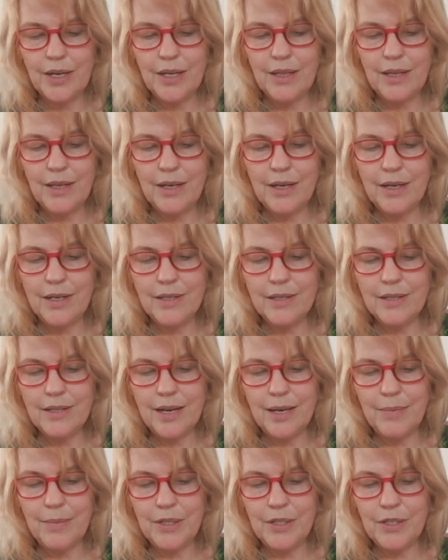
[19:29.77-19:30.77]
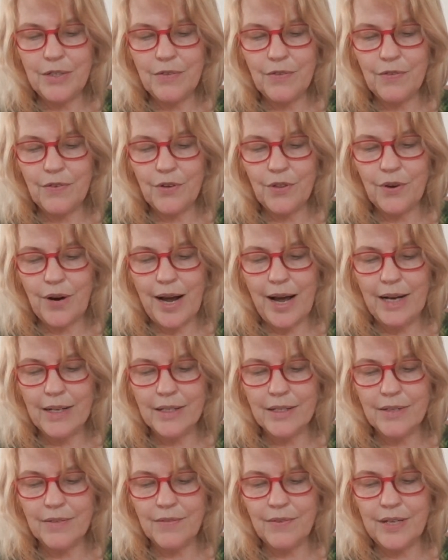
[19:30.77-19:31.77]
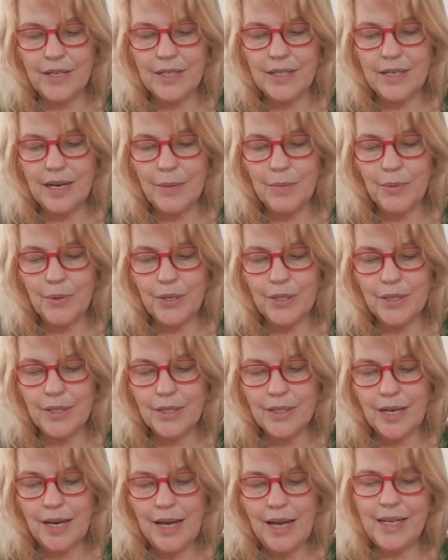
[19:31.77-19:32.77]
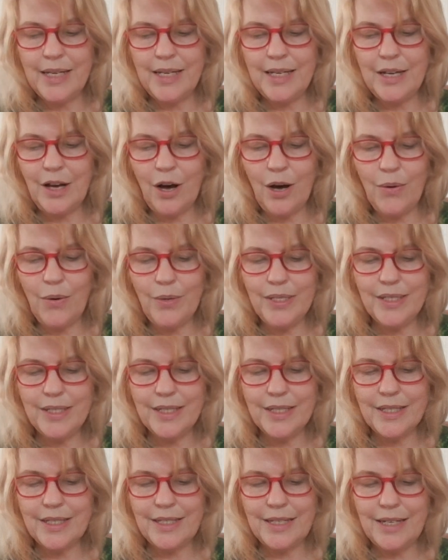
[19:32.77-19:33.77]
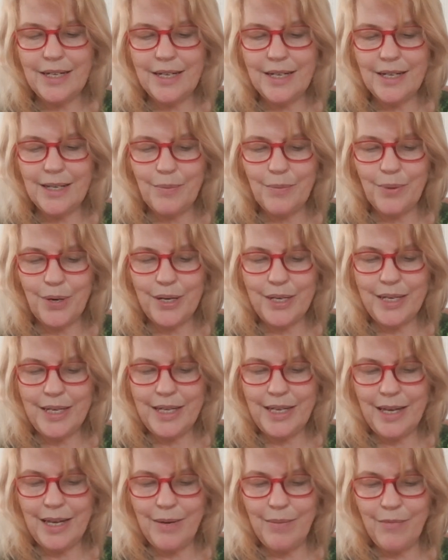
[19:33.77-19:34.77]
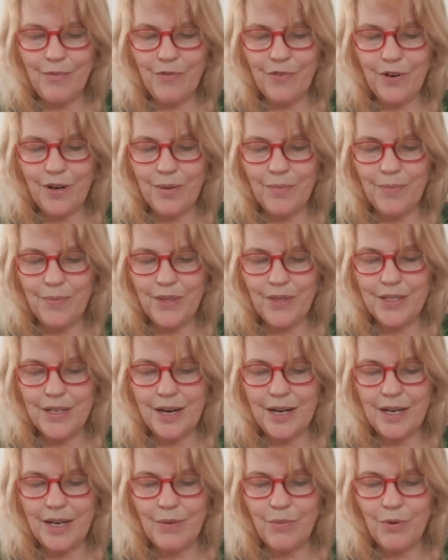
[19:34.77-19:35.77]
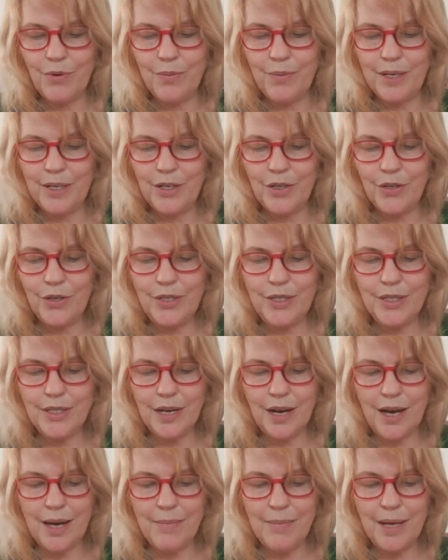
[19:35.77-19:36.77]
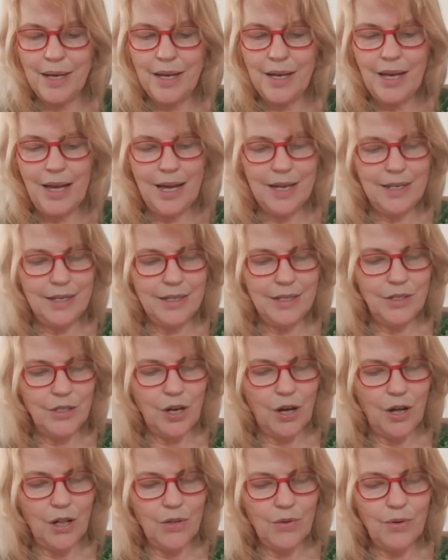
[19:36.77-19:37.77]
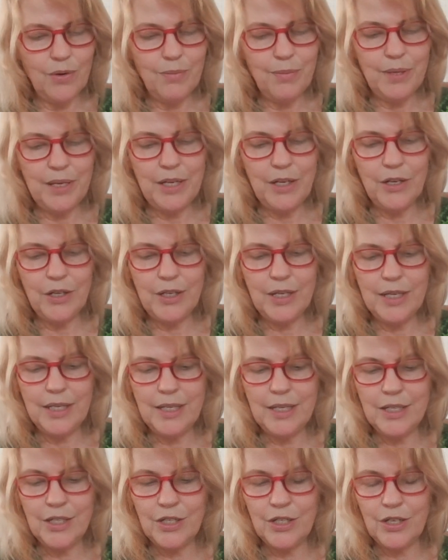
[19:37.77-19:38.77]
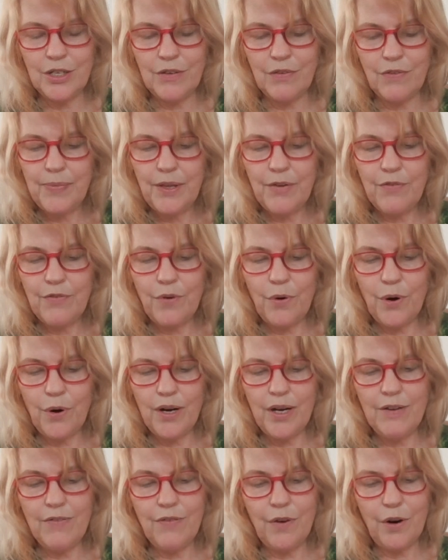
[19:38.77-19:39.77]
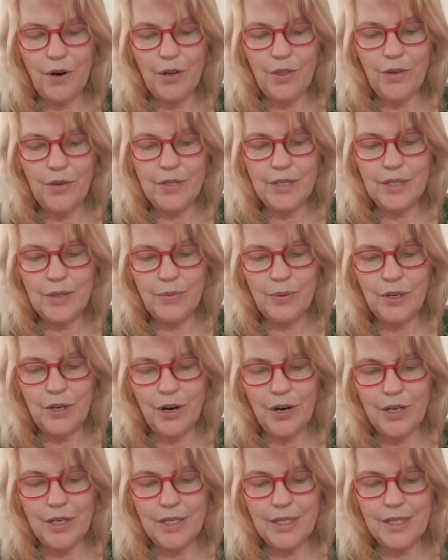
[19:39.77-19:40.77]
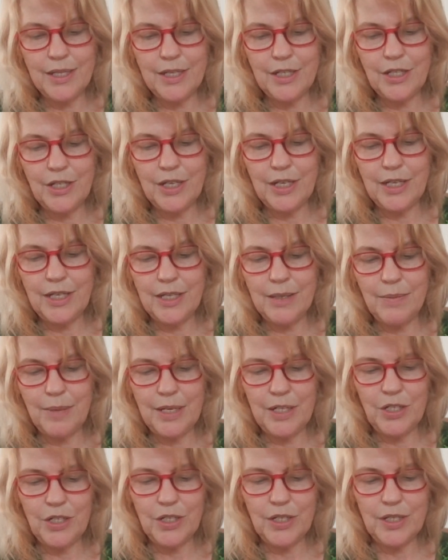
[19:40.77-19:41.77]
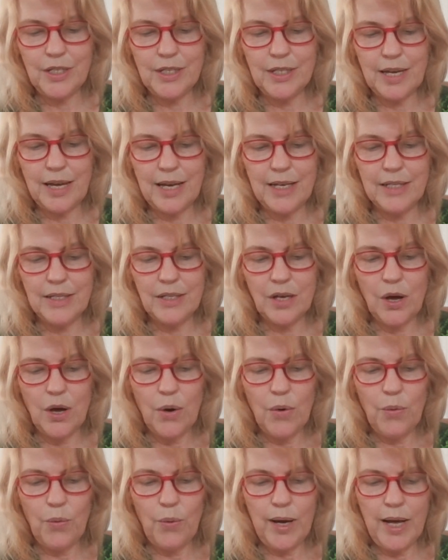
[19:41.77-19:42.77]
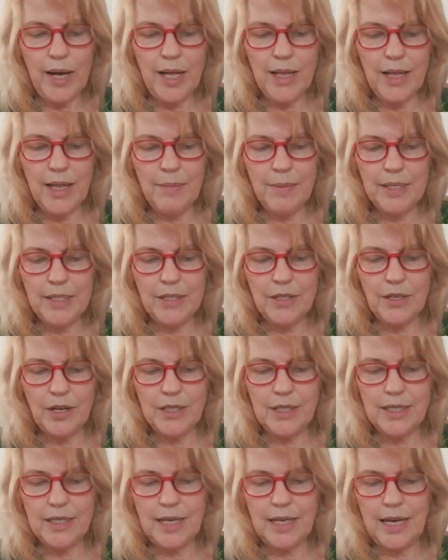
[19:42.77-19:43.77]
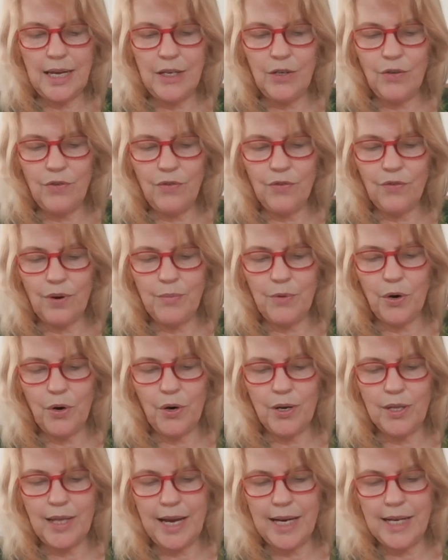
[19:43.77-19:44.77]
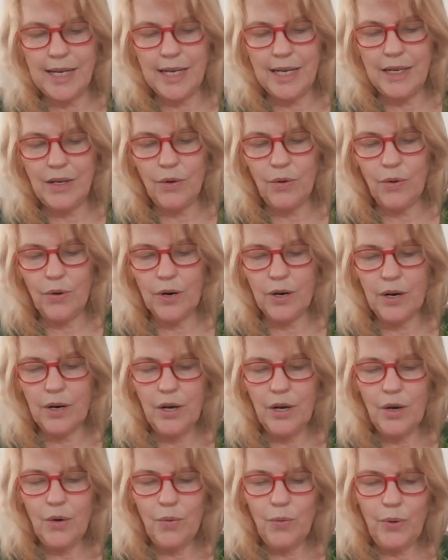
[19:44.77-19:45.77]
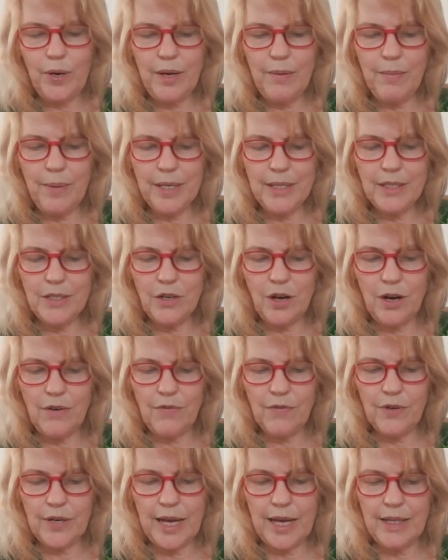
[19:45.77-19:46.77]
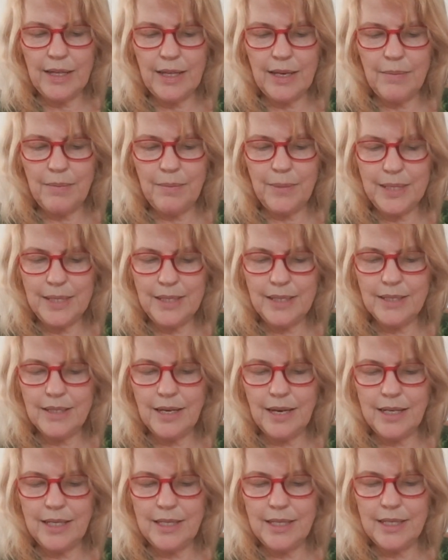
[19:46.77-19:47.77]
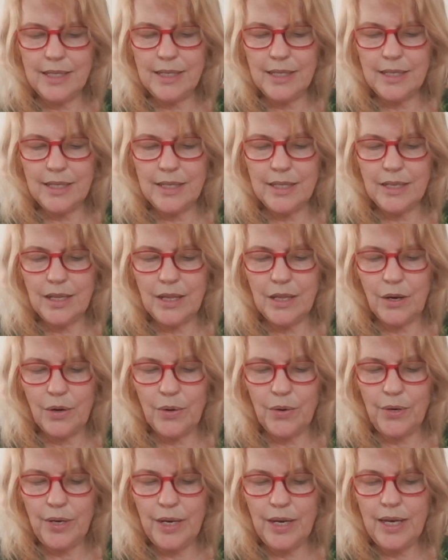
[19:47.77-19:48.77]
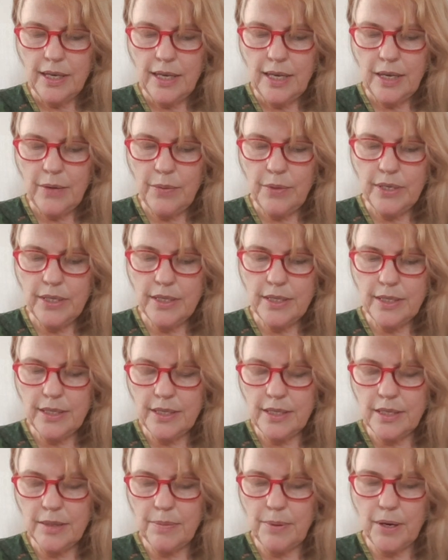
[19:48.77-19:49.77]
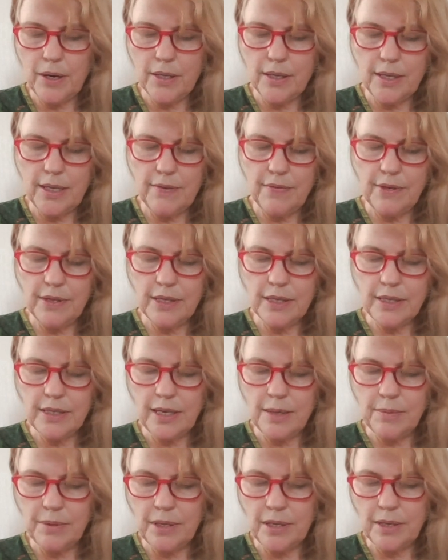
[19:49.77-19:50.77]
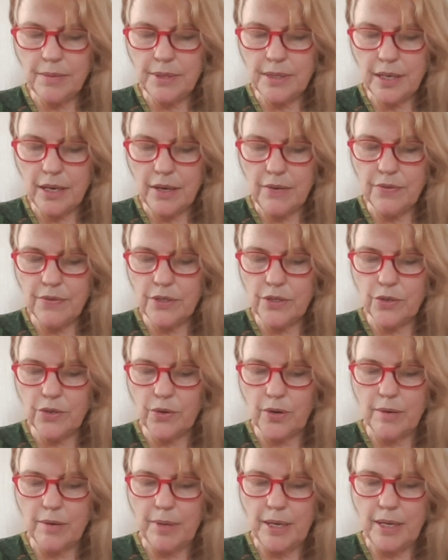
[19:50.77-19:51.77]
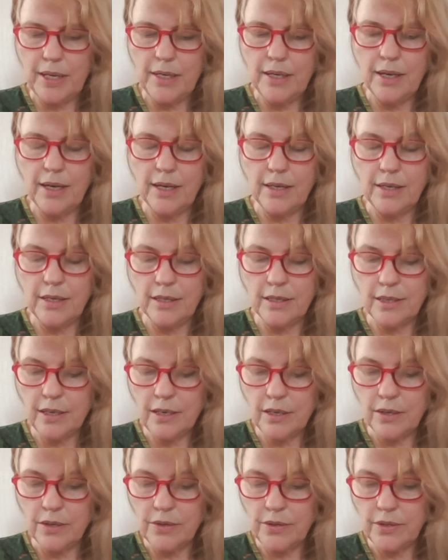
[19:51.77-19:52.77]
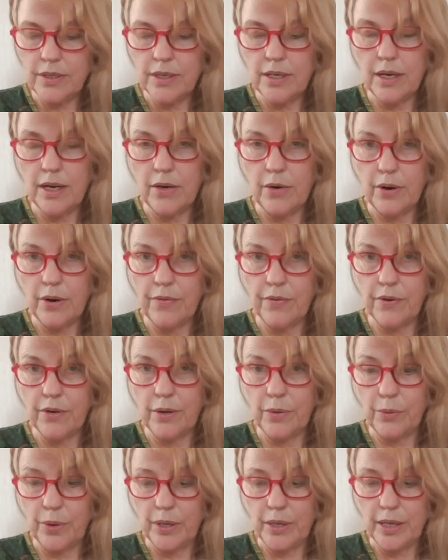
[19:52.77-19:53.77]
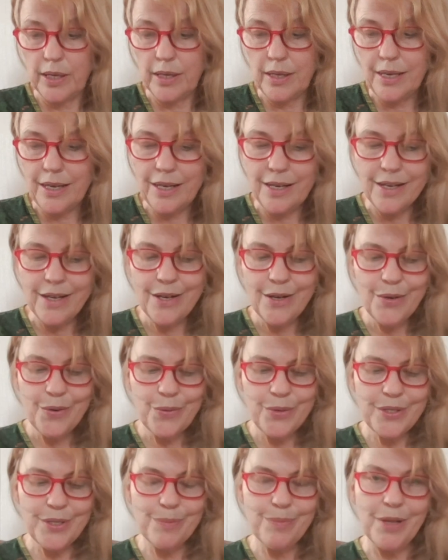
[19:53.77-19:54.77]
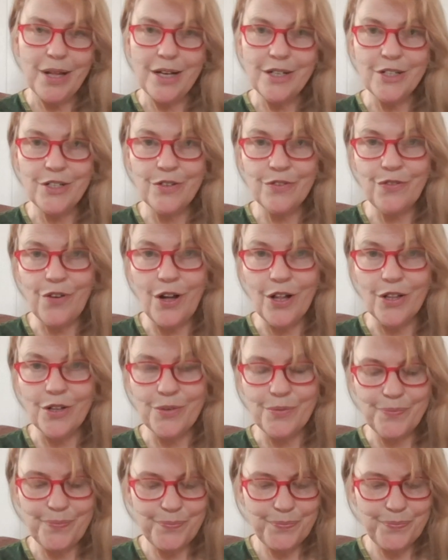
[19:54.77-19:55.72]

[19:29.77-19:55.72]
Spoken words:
than an incitement to further acts of intemperance, and he always succeeded in bringing him from the dining room in good time and in tolerably good condition. For if Arthur disregarded such intimations as, "Well, I must not detain you from your lady," or "We must not forget that Mrs. Huntingdon is alone," he would insist upon leaving the table himself to join me, and his host, however unwillingly, was obliged to follow.